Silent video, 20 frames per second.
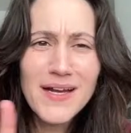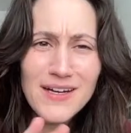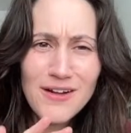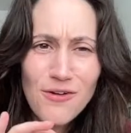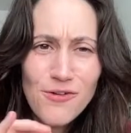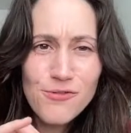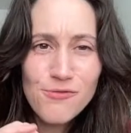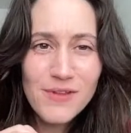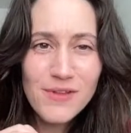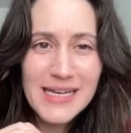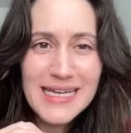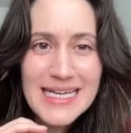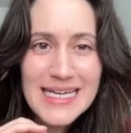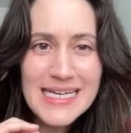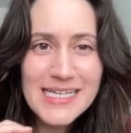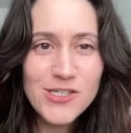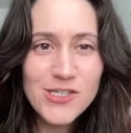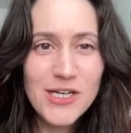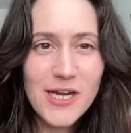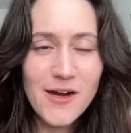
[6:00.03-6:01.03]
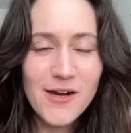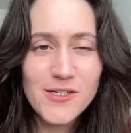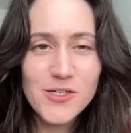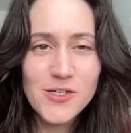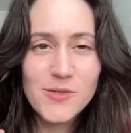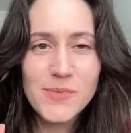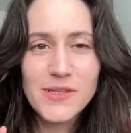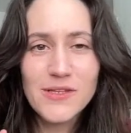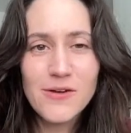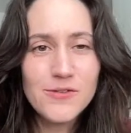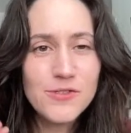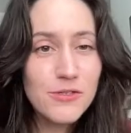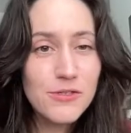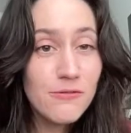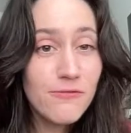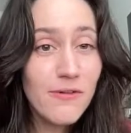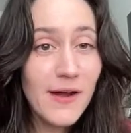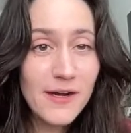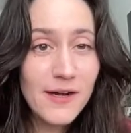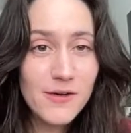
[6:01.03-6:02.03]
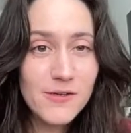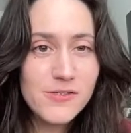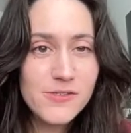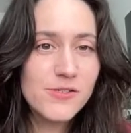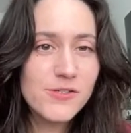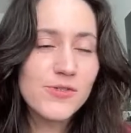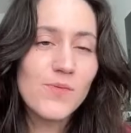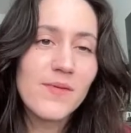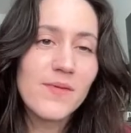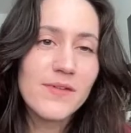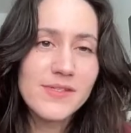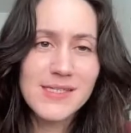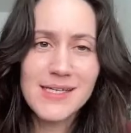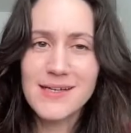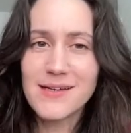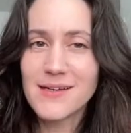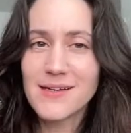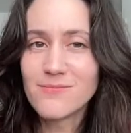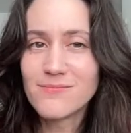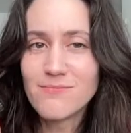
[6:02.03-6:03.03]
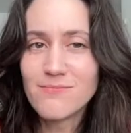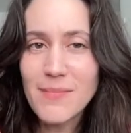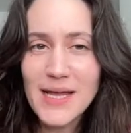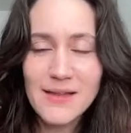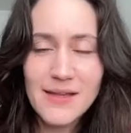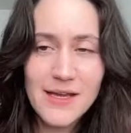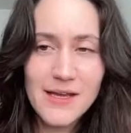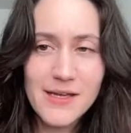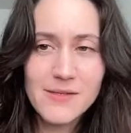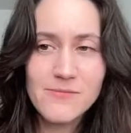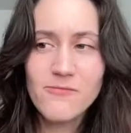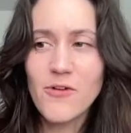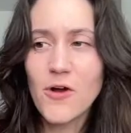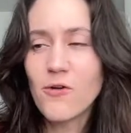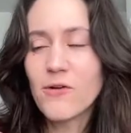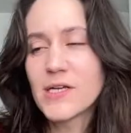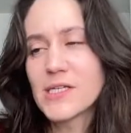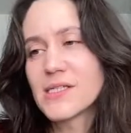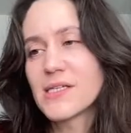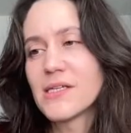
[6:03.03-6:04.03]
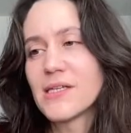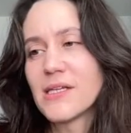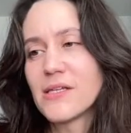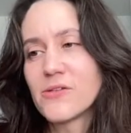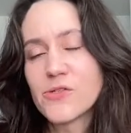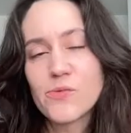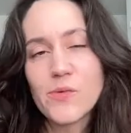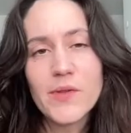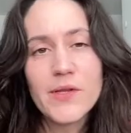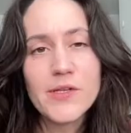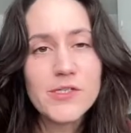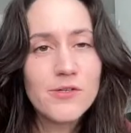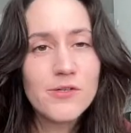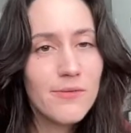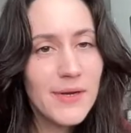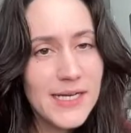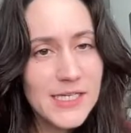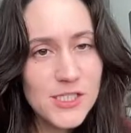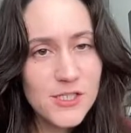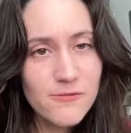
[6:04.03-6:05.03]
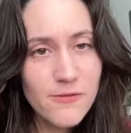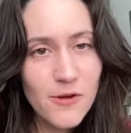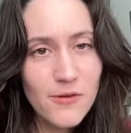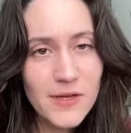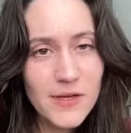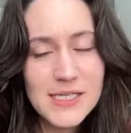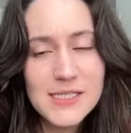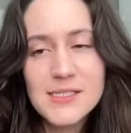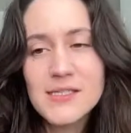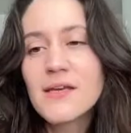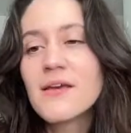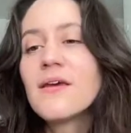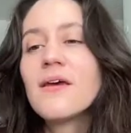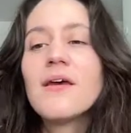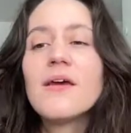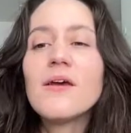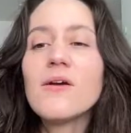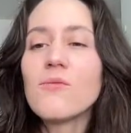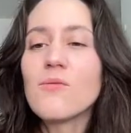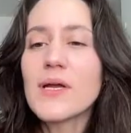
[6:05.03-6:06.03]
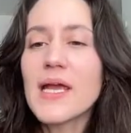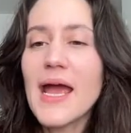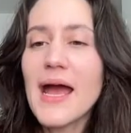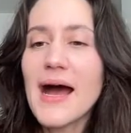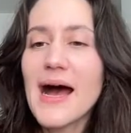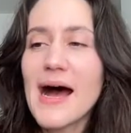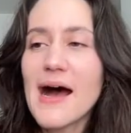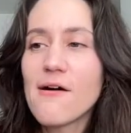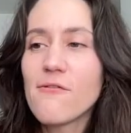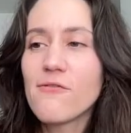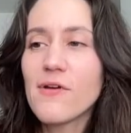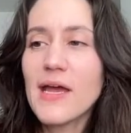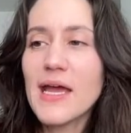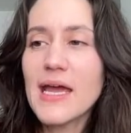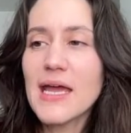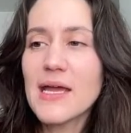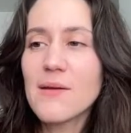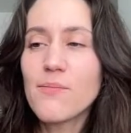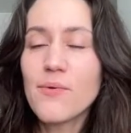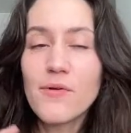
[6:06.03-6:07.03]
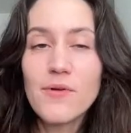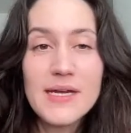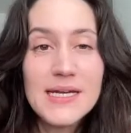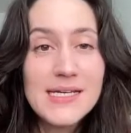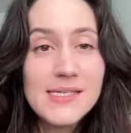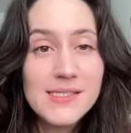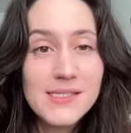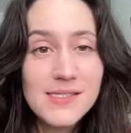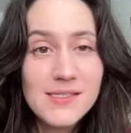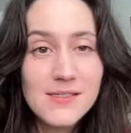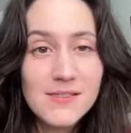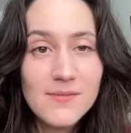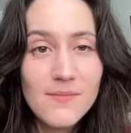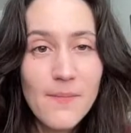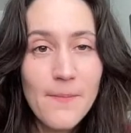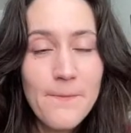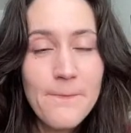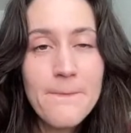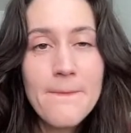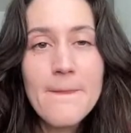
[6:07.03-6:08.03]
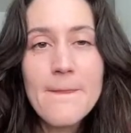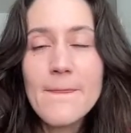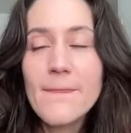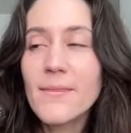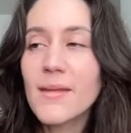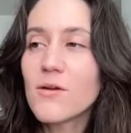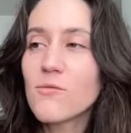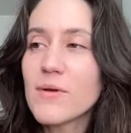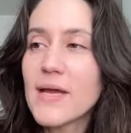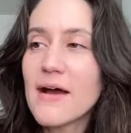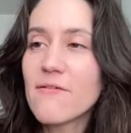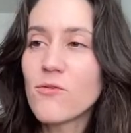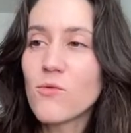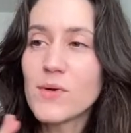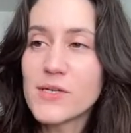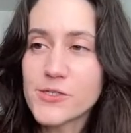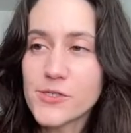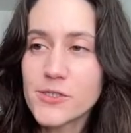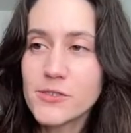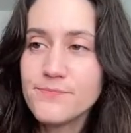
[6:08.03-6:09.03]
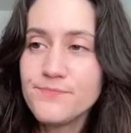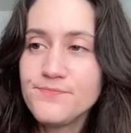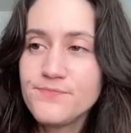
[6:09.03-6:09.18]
go through like each character, but there are 2 fighters. There's one that's like a melee focus, and then there's one that's a ranged focus. We have a priest. We have a wizard.